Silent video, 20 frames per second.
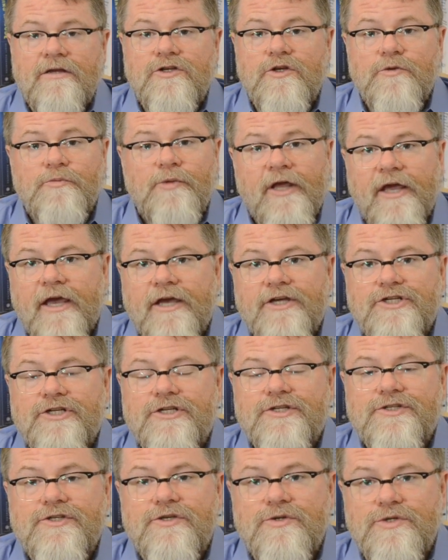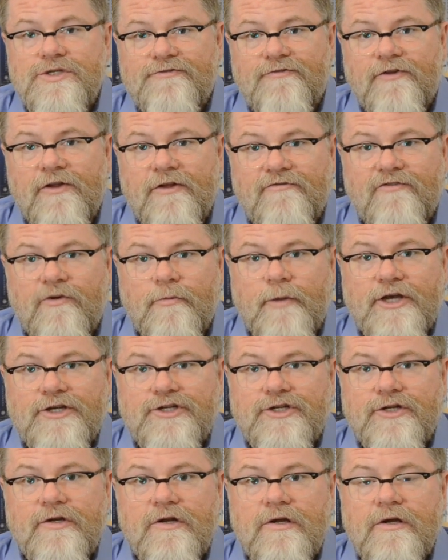Duplication is useful
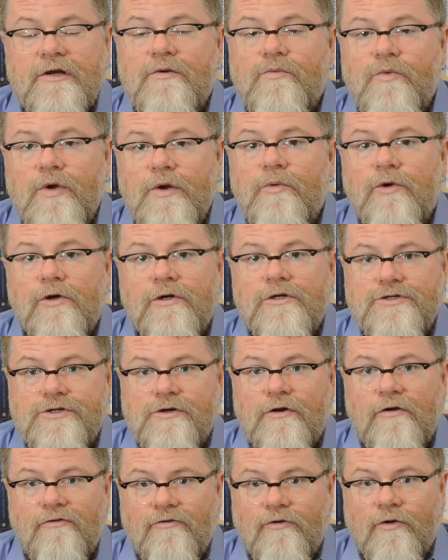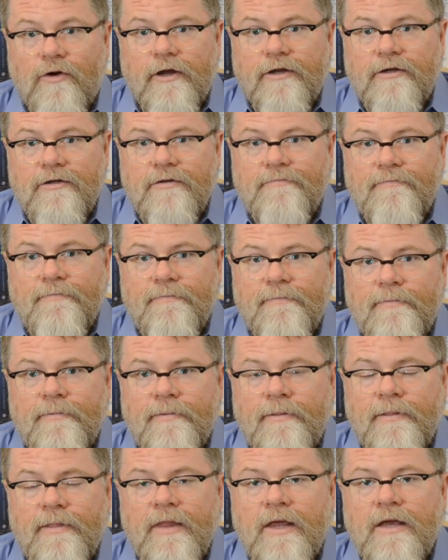information. We will control for
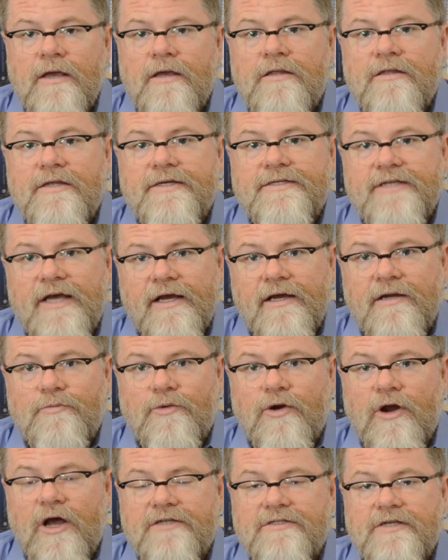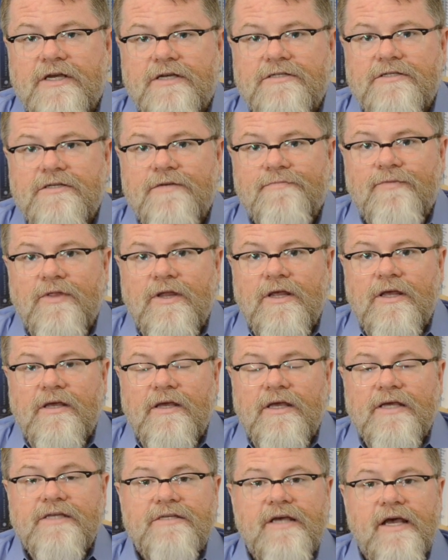it. The second process
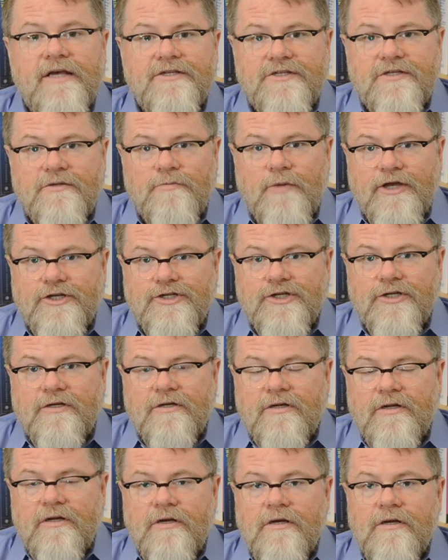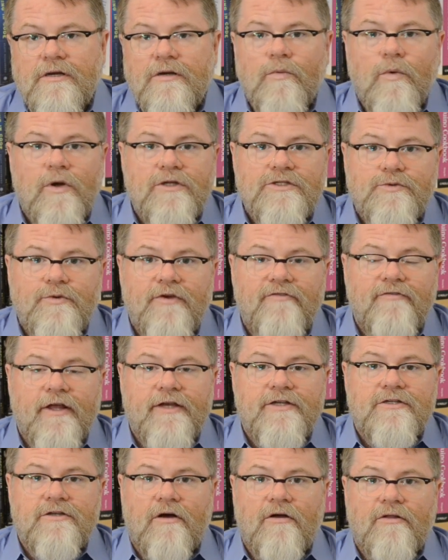is estimation. Once we've
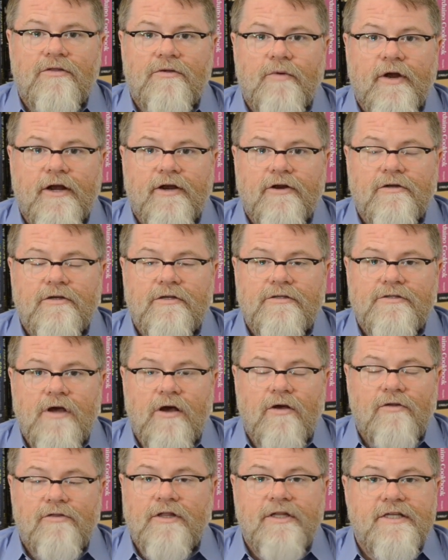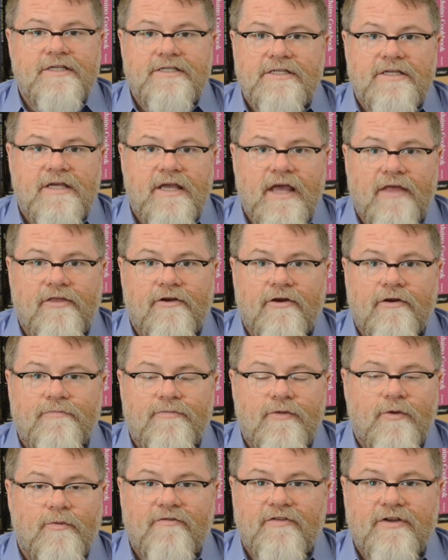linked all the lists together,
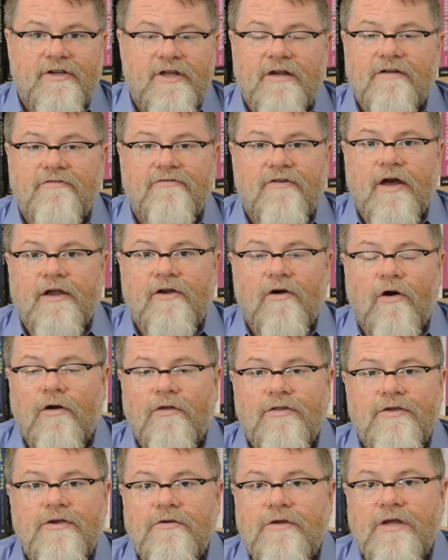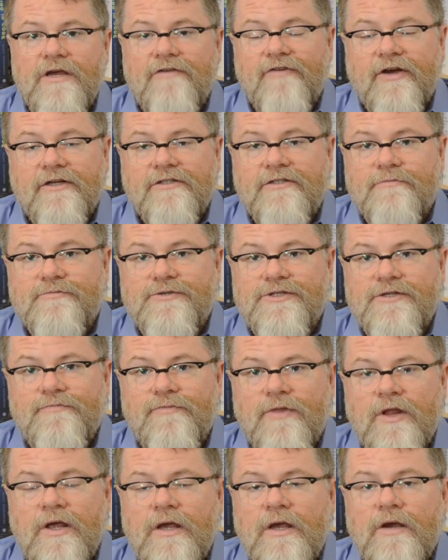we've identified all the unique victims,
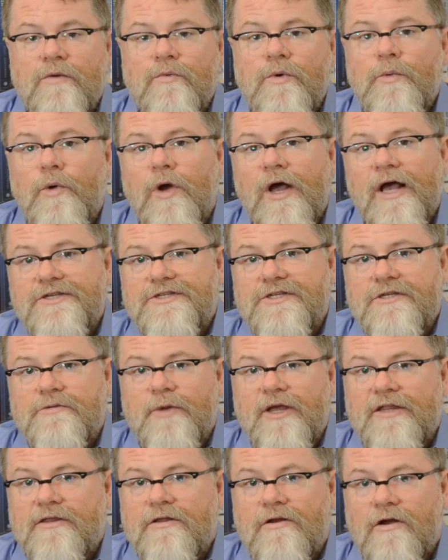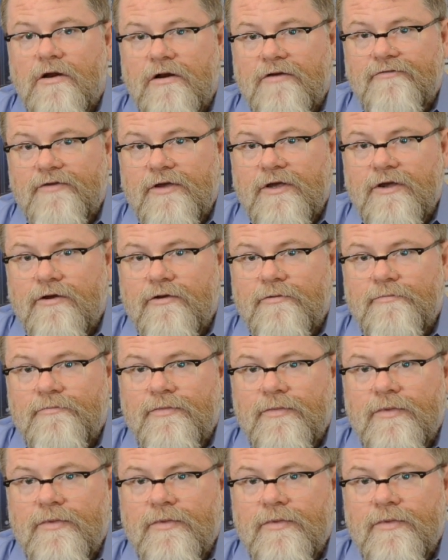we will estimate the dark figure.